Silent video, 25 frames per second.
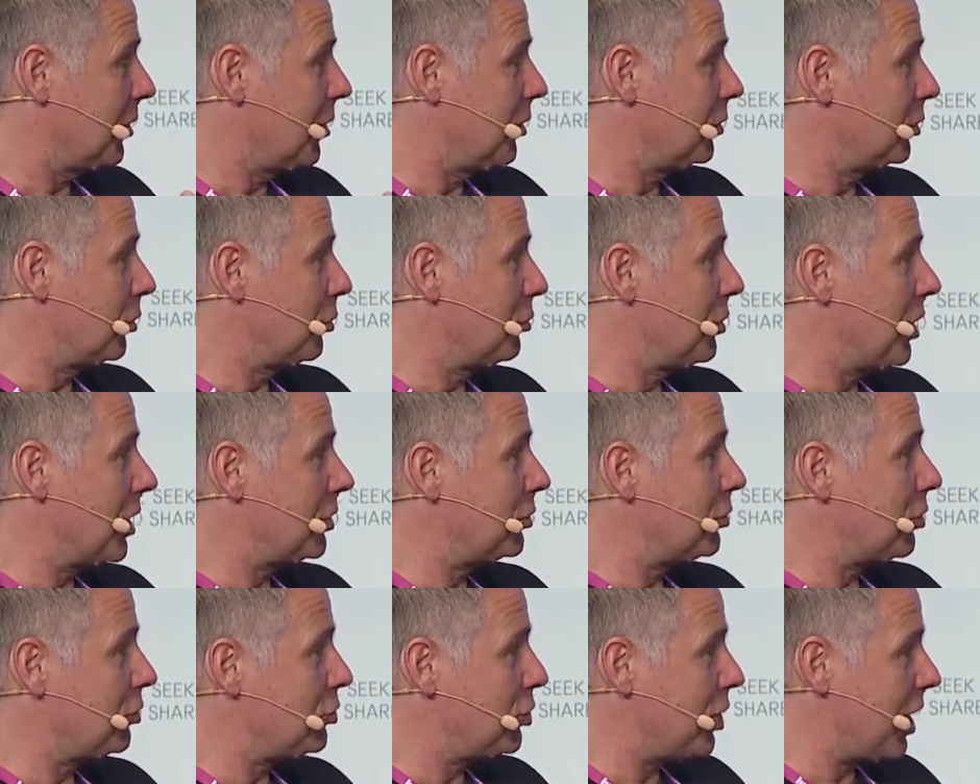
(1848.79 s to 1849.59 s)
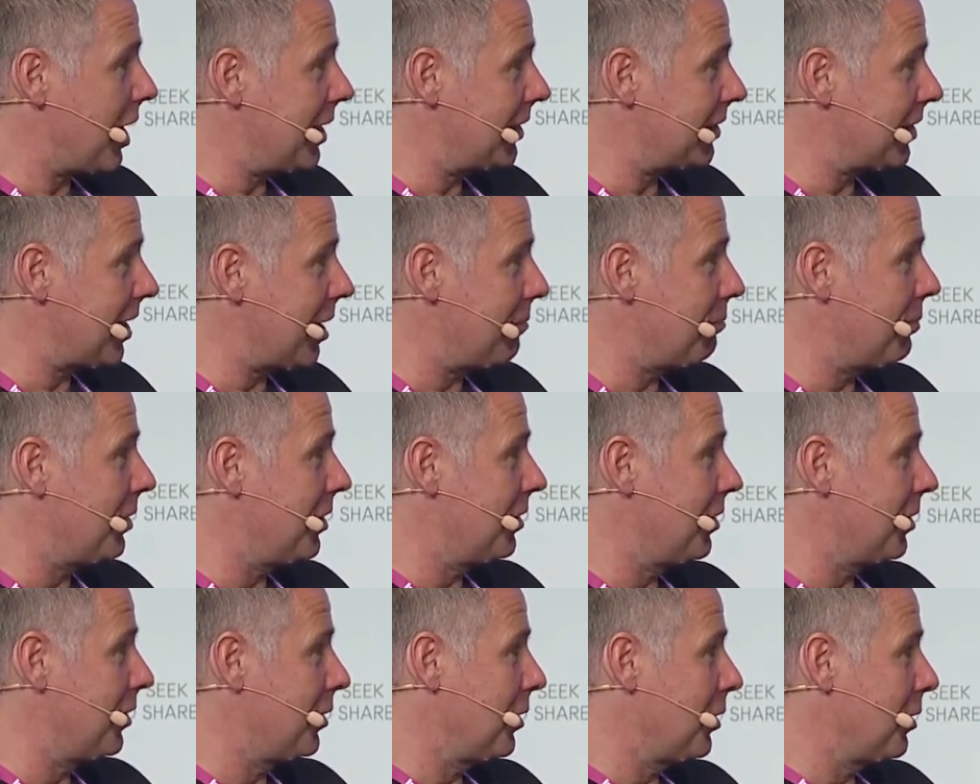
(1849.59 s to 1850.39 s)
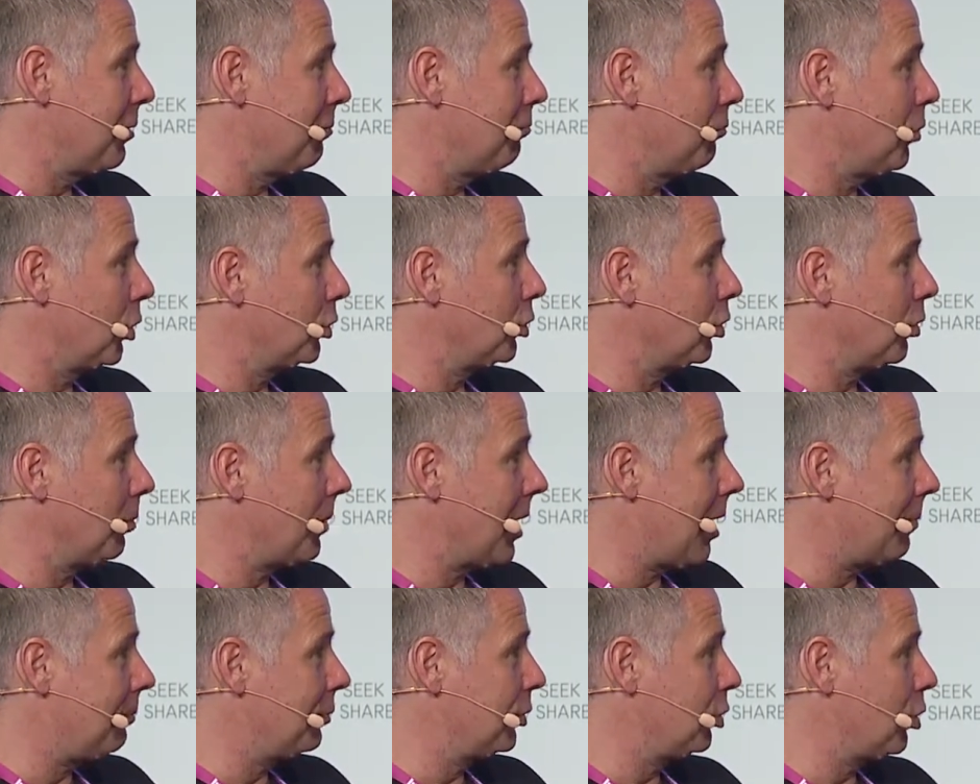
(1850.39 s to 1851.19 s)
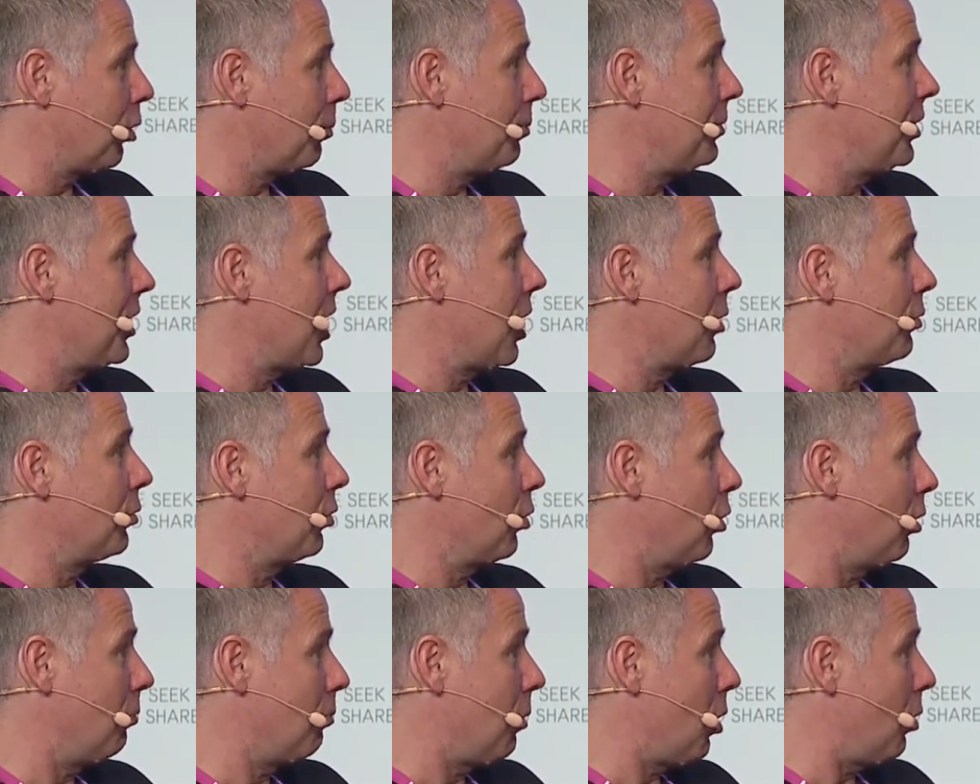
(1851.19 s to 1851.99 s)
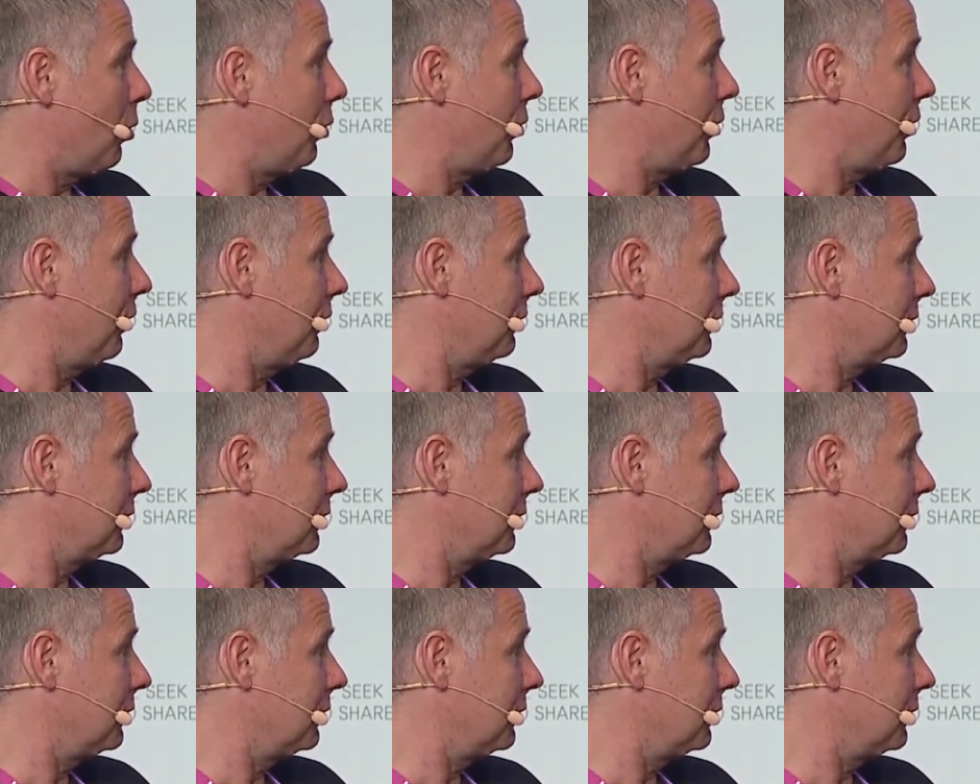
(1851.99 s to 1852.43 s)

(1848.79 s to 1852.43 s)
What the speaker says: So does the change happen bottom up, top down, or both?